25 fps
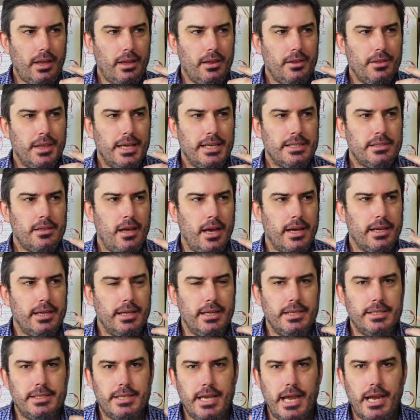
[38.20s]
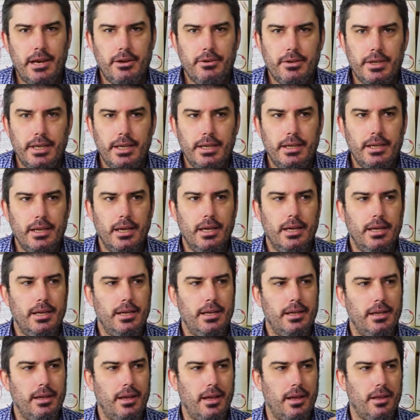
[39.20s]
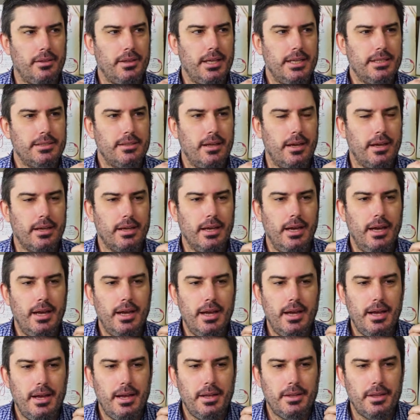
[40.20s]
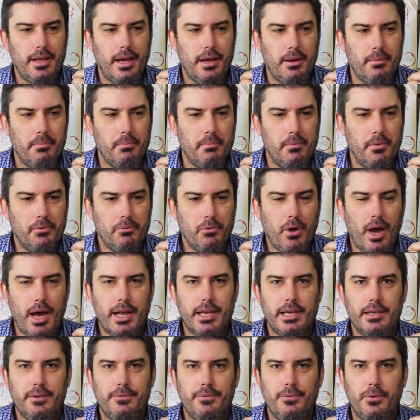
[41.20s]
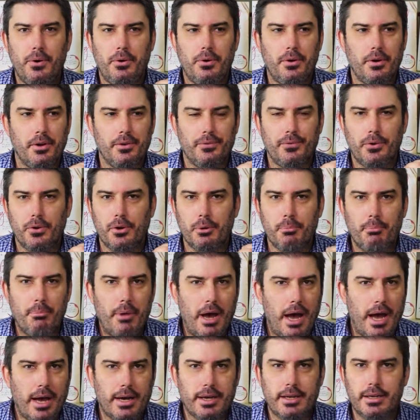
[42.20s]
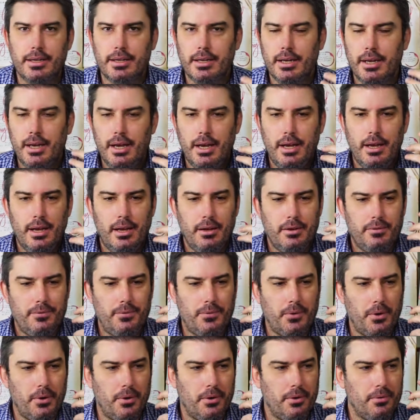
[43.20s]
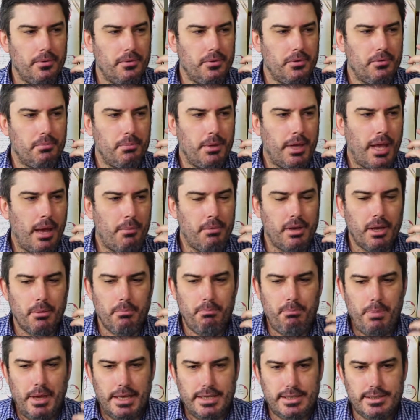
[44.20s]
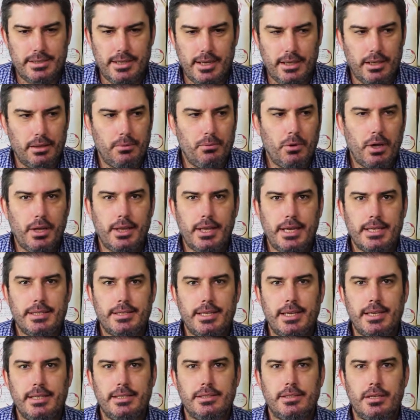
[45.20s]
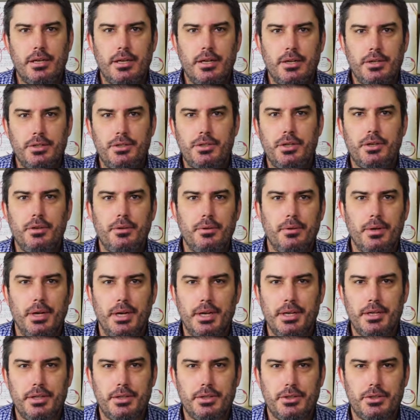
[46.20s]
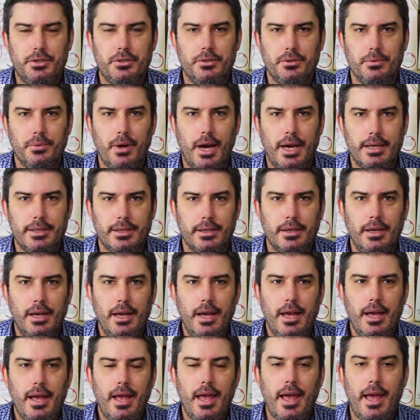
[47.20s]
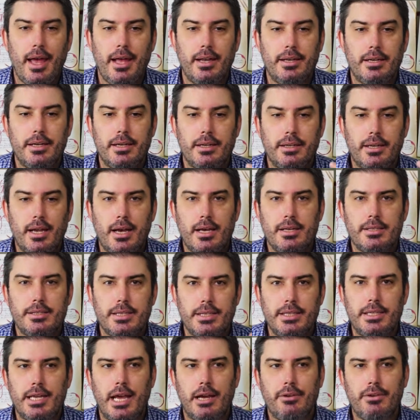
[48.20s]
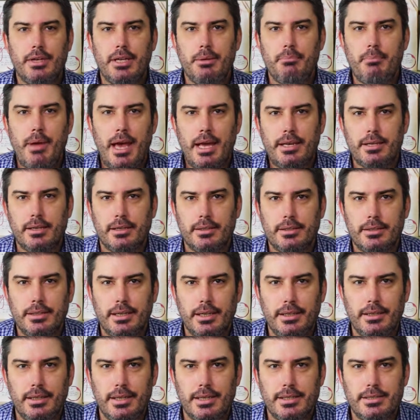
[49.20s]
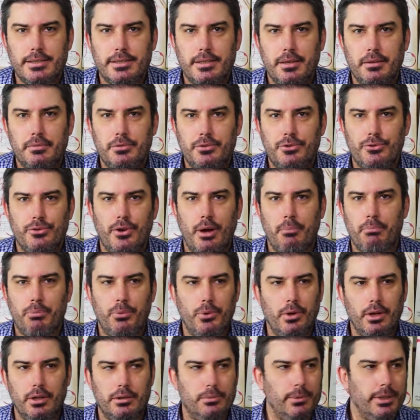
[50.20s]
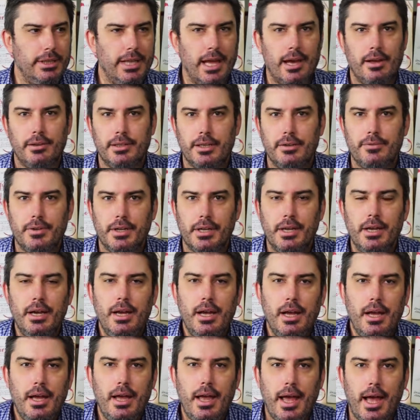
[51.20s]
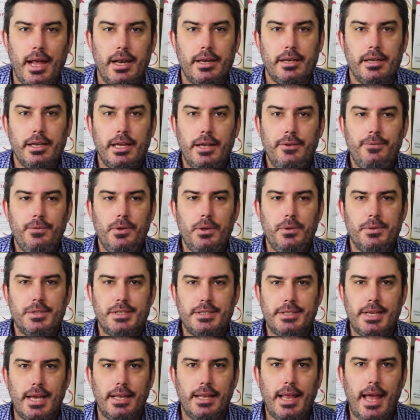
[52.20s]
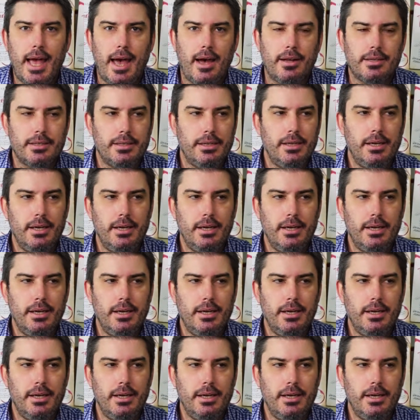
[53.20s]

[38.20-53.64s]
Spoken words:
things like integrity, things like writing for a market, for becoming a bestseller. What do these things do to a writer? And does integrity matter in this Trump world we now live in? And if you sell out,